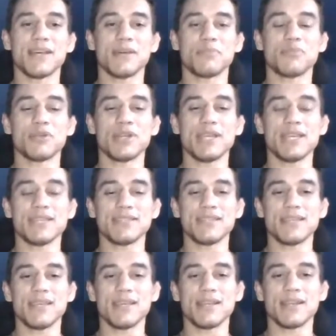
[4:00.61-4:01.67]
pretty
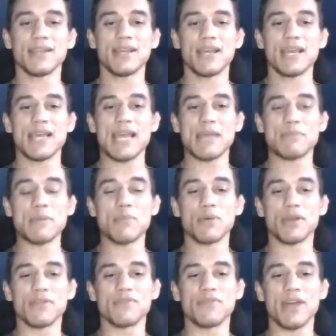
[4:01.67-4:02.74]
easy, and people
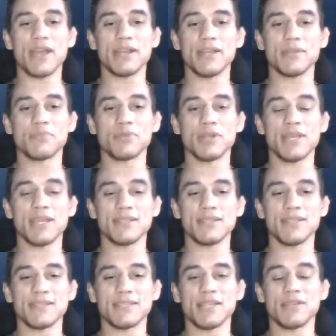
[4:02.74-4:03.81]
can find it pretty
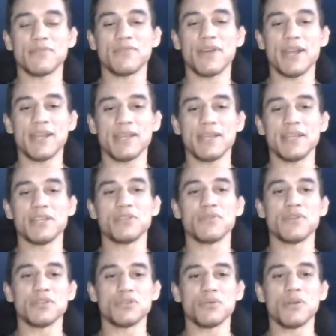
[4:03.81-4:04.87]
easy instead of finding an
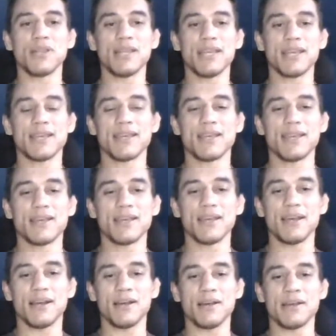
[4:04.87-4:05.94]
individual link
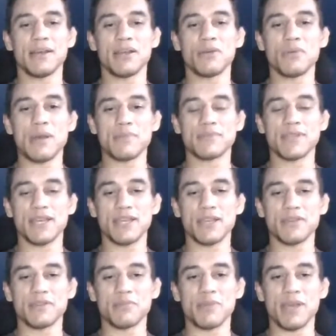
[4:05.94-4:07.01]
and a website you
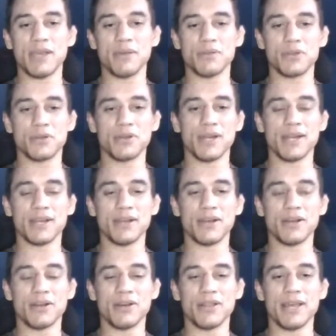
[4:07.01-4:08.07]
have to pay with your credit
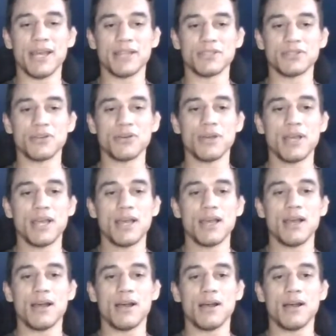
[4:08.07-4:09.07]
card and all that. So a